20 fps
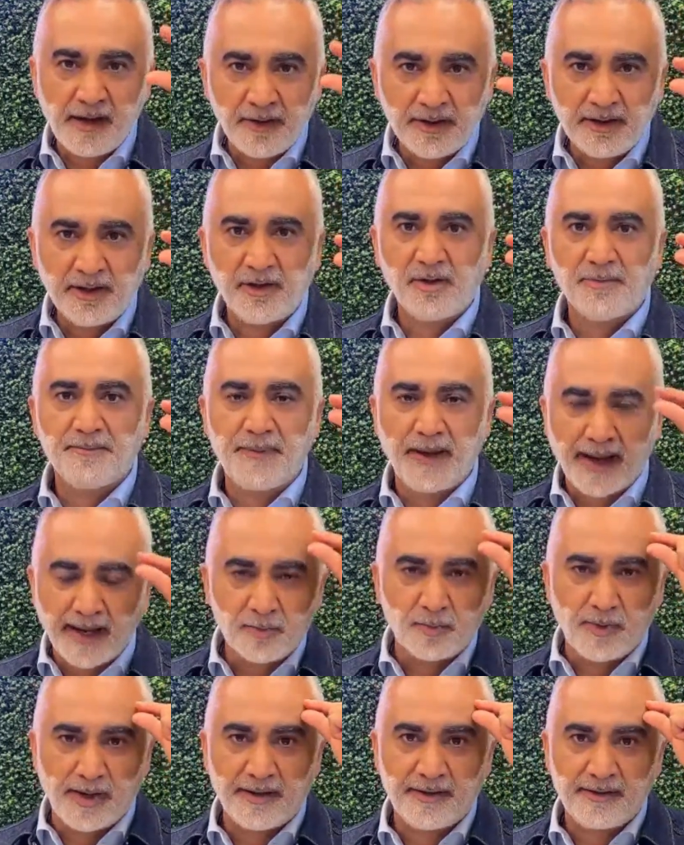little
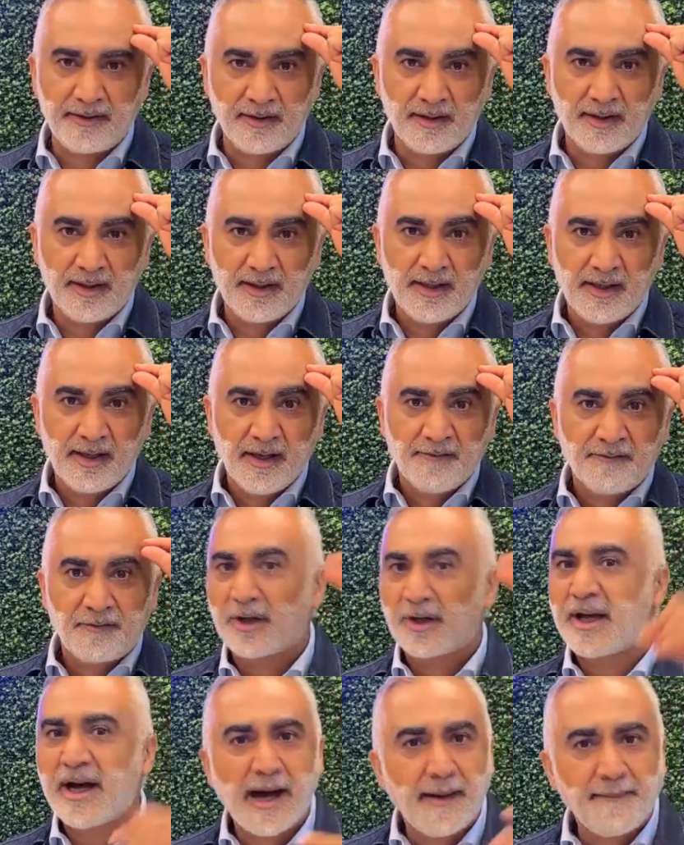bandwidth for
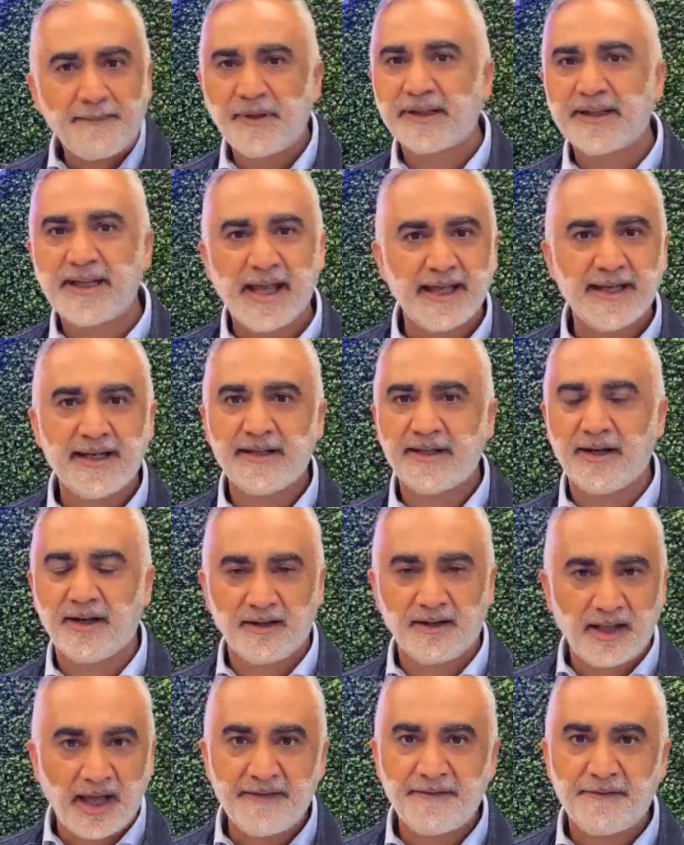complicating their
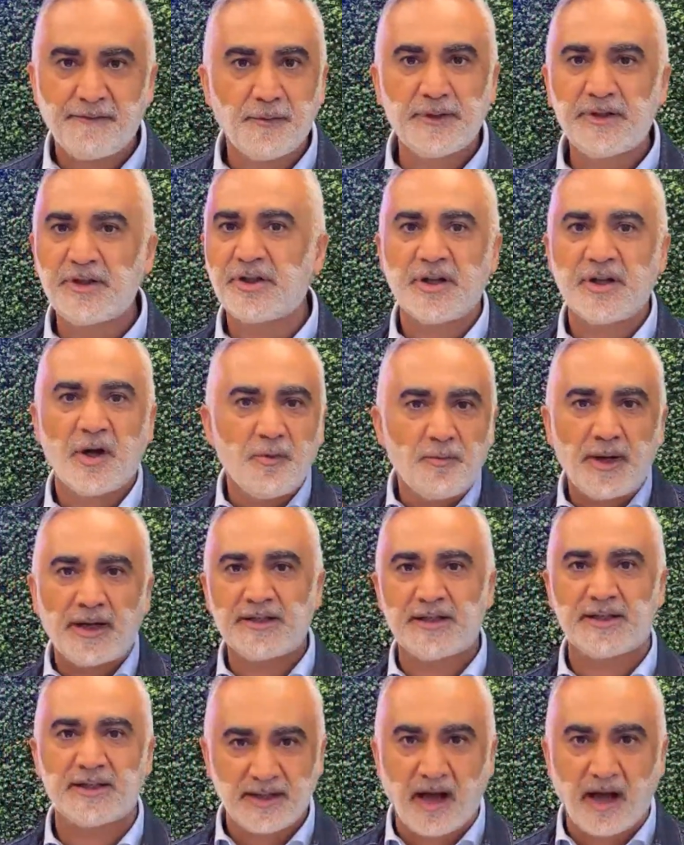life with so much
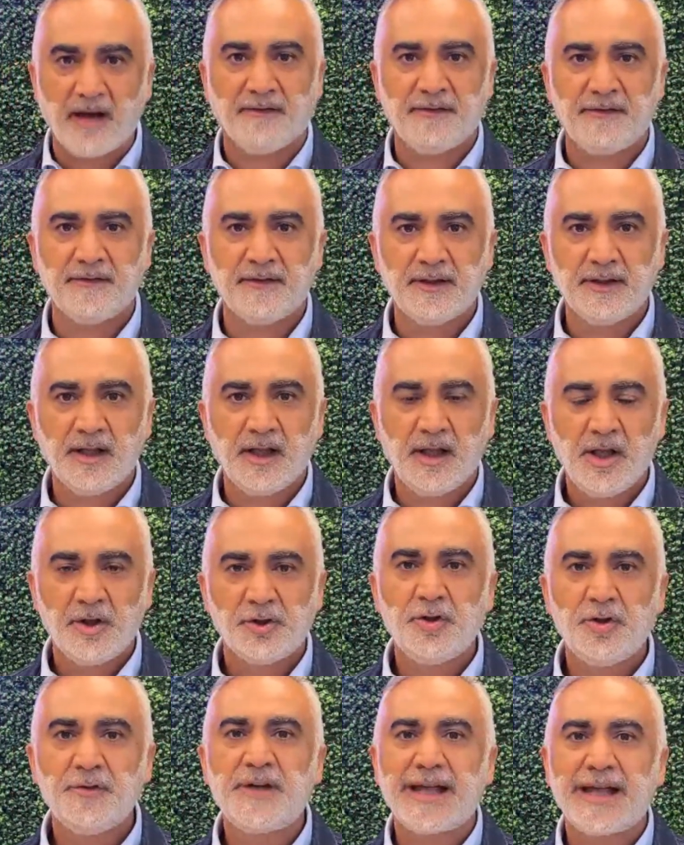stuff. So
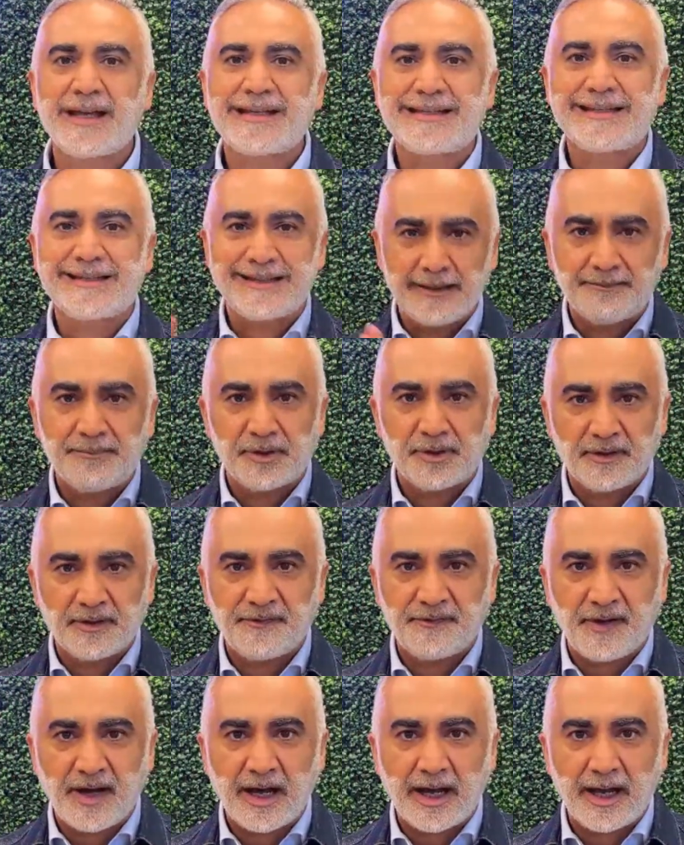you've got to
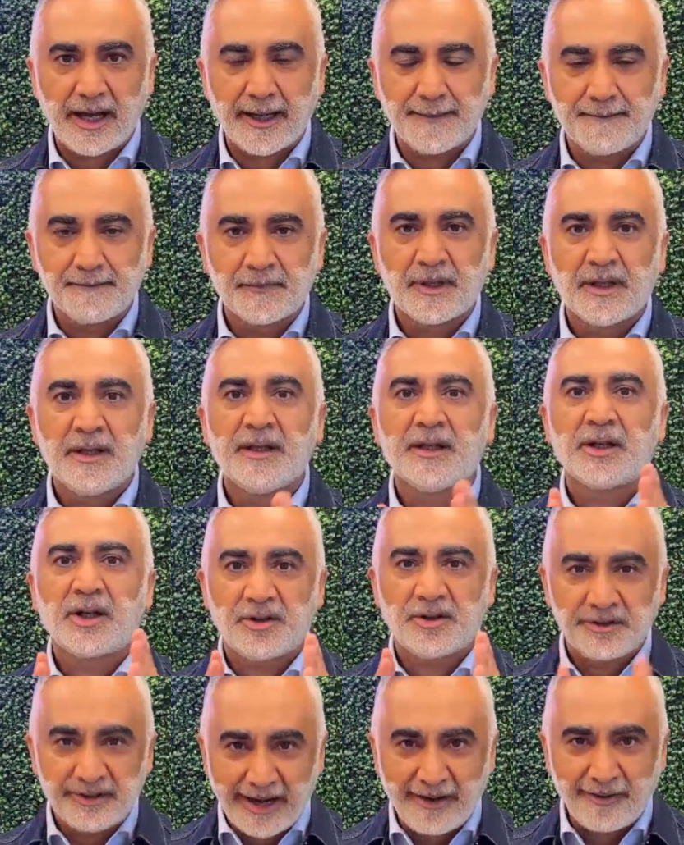simplify,
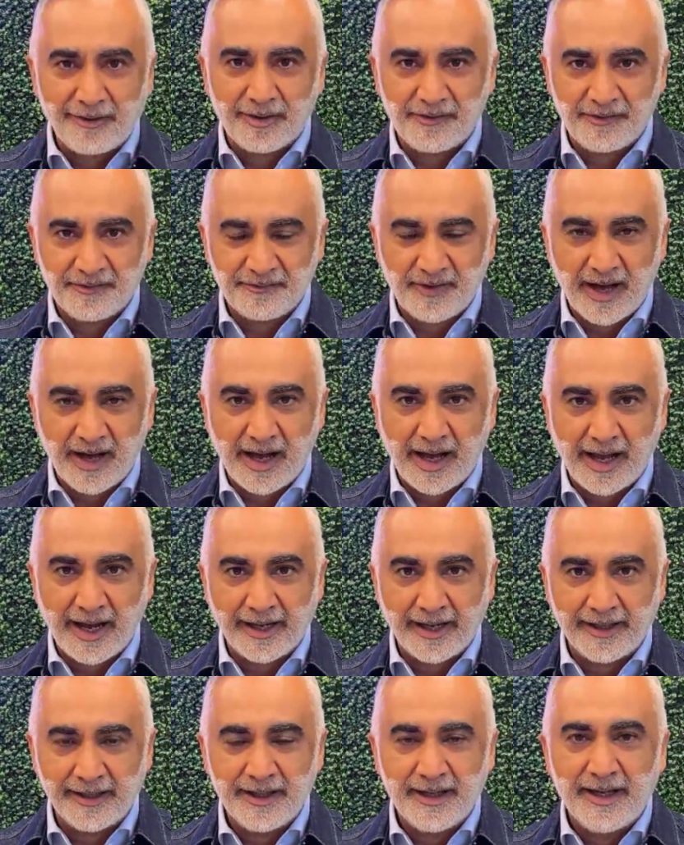
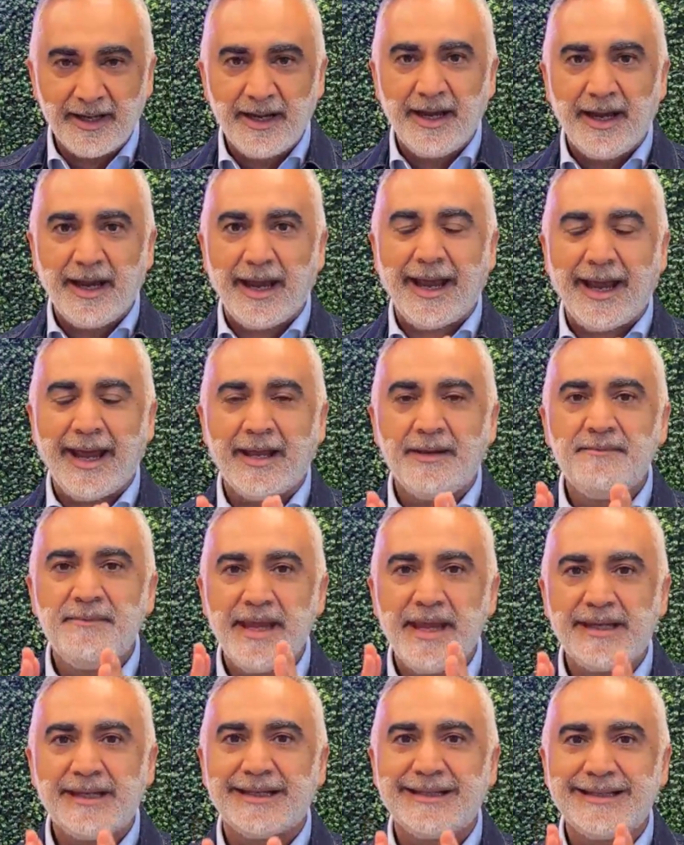clarify, and
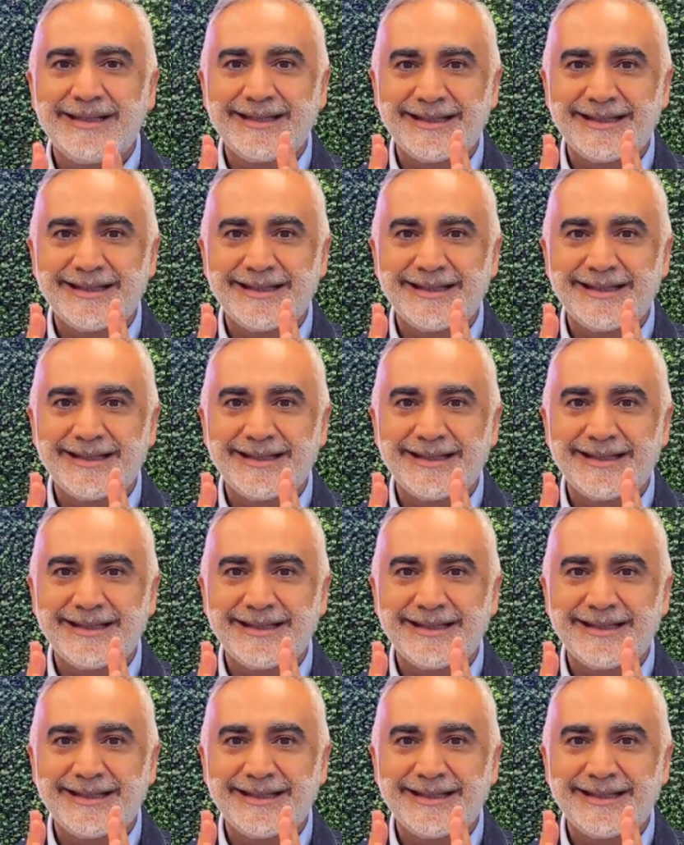make it